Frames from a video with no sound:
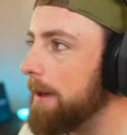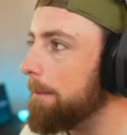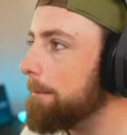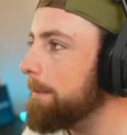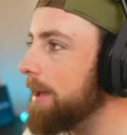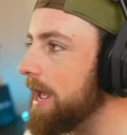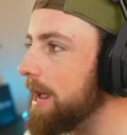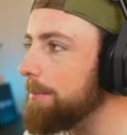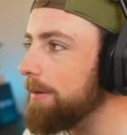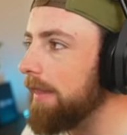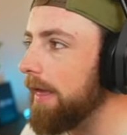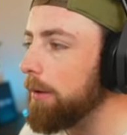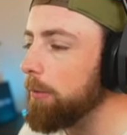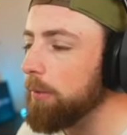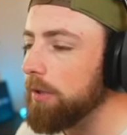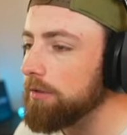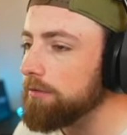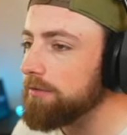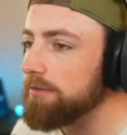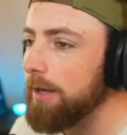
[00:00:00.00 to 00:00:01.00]
Maybe they
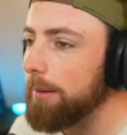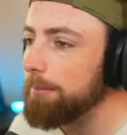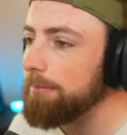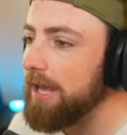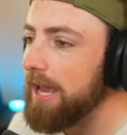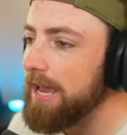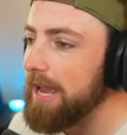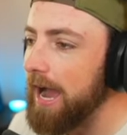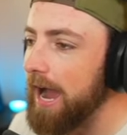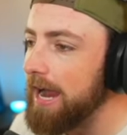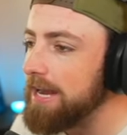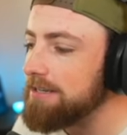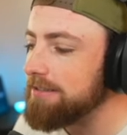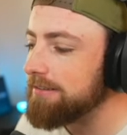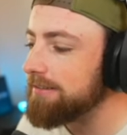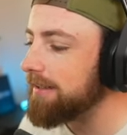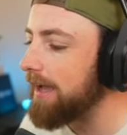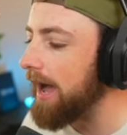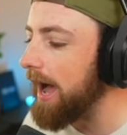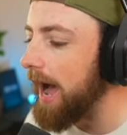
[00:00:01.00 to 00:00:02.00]
will someday. I
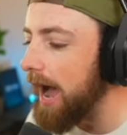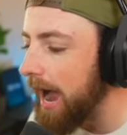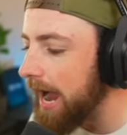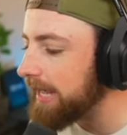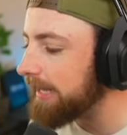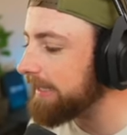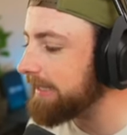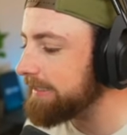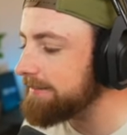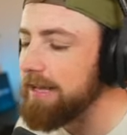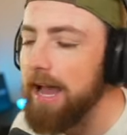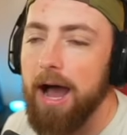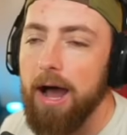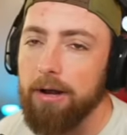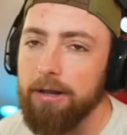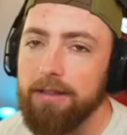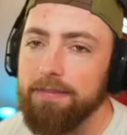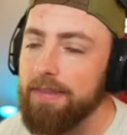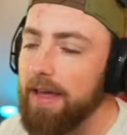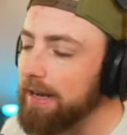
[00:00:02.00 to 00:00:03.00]
just highly
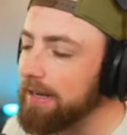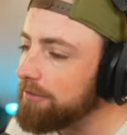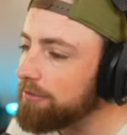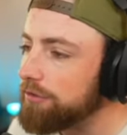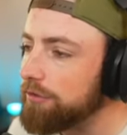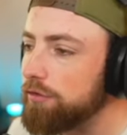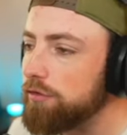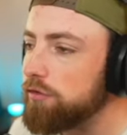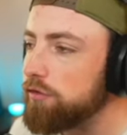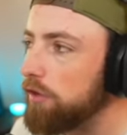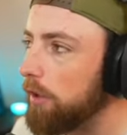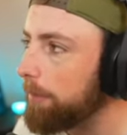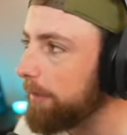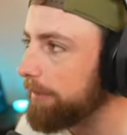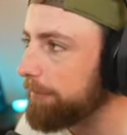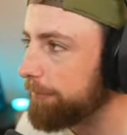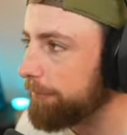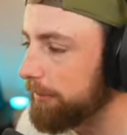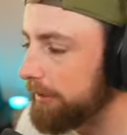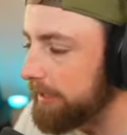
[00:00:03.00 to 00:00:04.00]
doubt it. That is just so
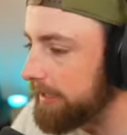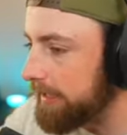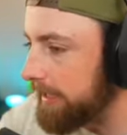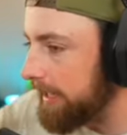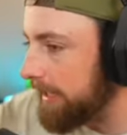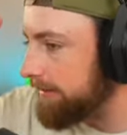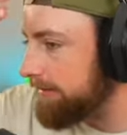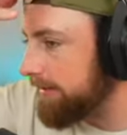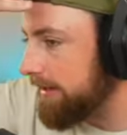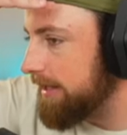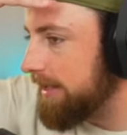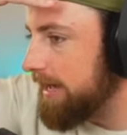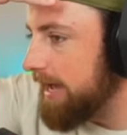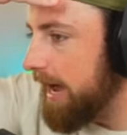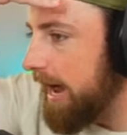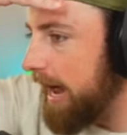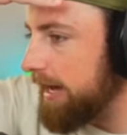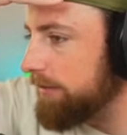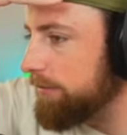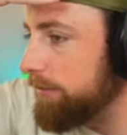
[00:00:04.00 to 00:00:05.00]
many freaking hits.
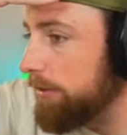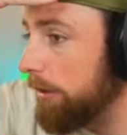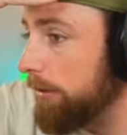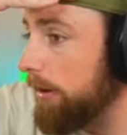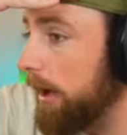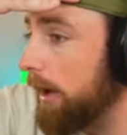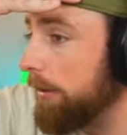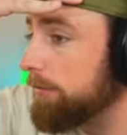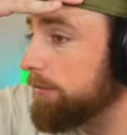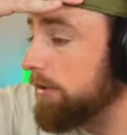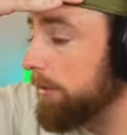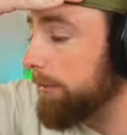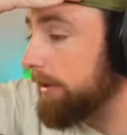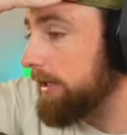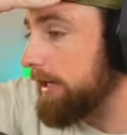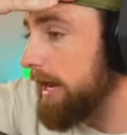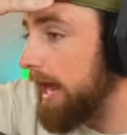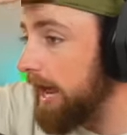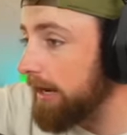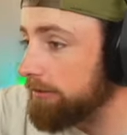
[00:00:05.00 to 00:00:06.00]
I just don't know how someone
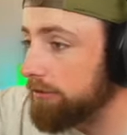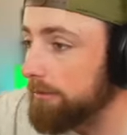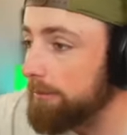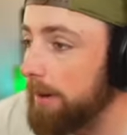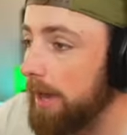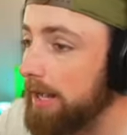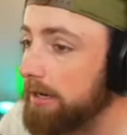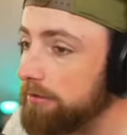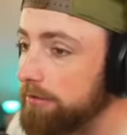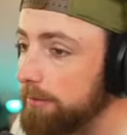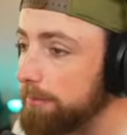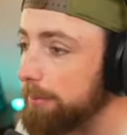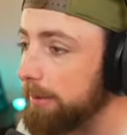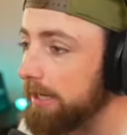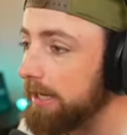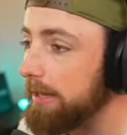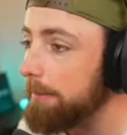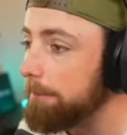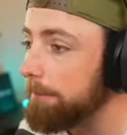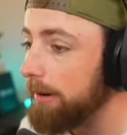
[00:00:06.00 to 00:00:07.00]
can actually manage to
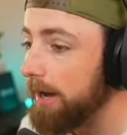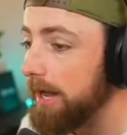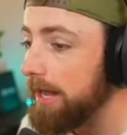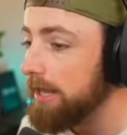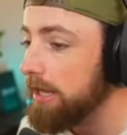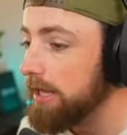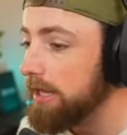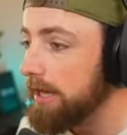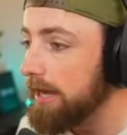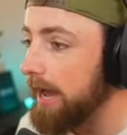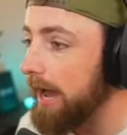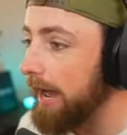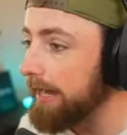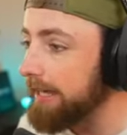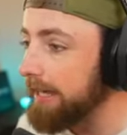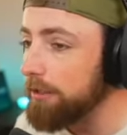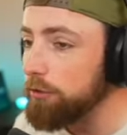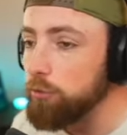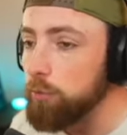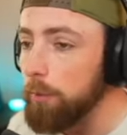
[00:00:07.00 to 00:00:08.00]
beat it, but I
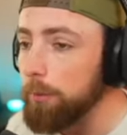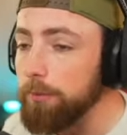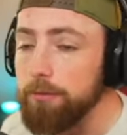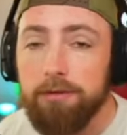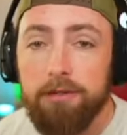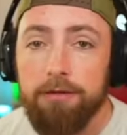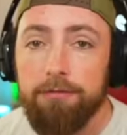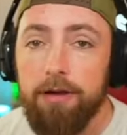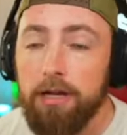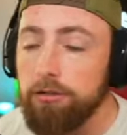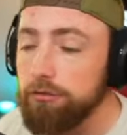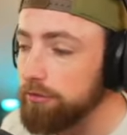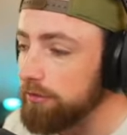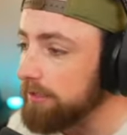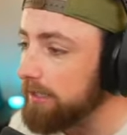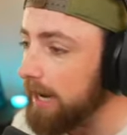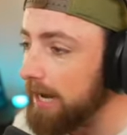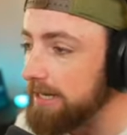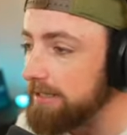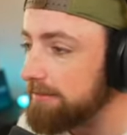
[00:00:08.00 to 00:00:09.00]
guess we will see
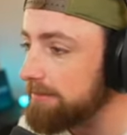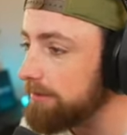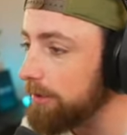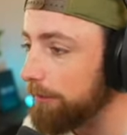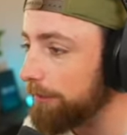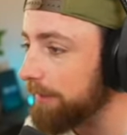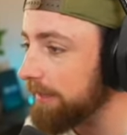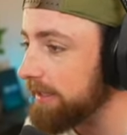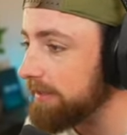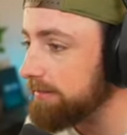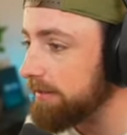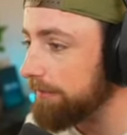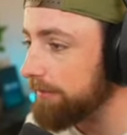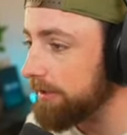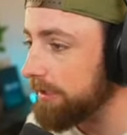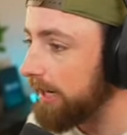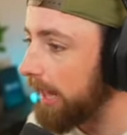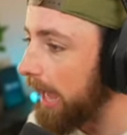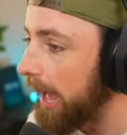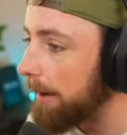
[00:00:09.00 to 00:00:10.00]
eventually. I just don't think it's ever
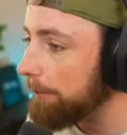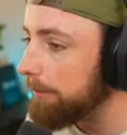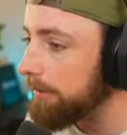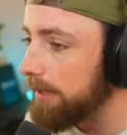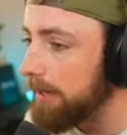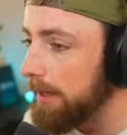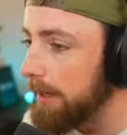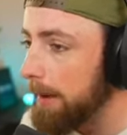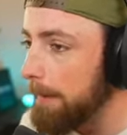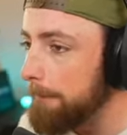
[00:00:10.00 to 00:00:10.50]
going to happen.